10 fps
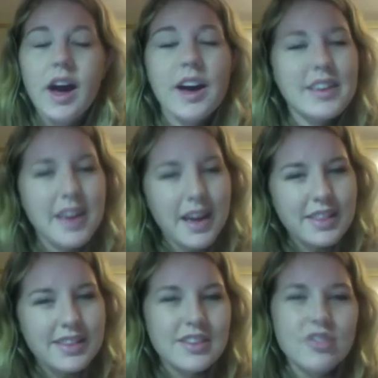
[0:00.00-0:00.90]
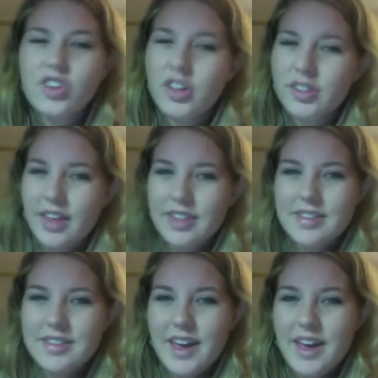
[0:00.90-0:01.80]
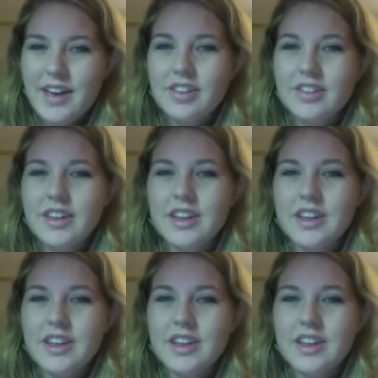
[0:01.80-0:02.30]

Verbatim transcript: Again, this is just like the scale.